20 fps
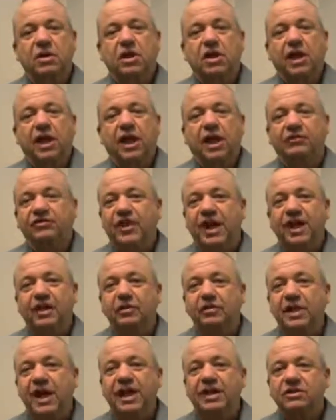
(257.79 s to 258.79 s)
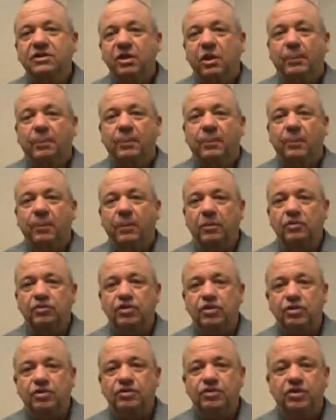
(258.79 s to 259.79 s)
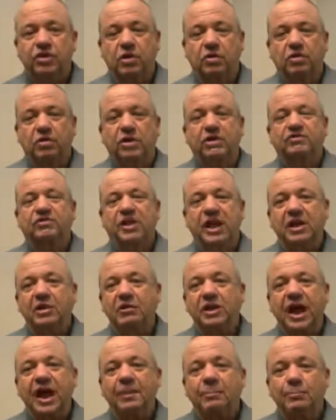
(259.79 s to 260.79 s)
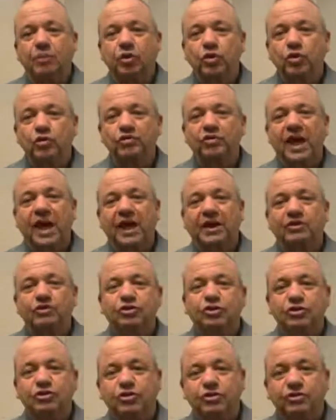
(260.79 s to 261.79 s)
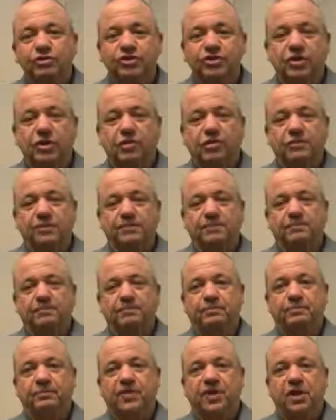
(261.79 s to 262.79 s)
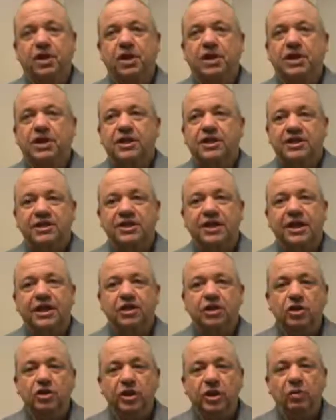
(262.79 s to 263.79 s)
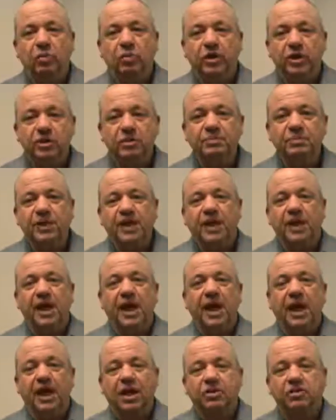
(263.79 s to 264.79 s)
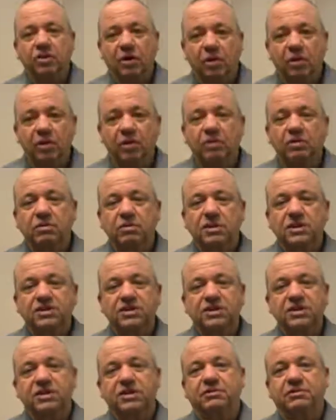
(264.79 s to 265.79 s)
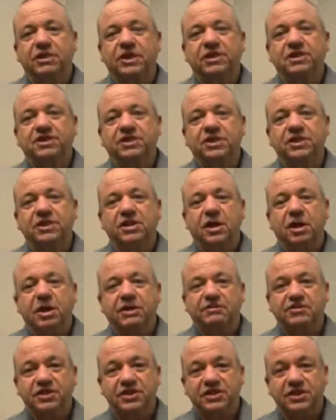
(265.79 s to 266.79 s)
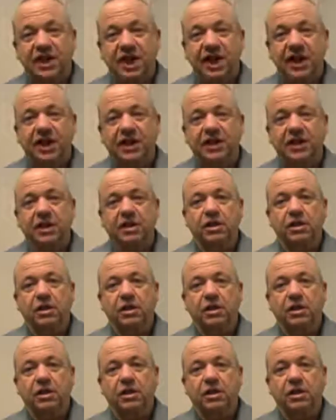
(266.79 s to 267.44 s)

If they do not do so, if they do not move now to do so, then there will be a total disintegration of society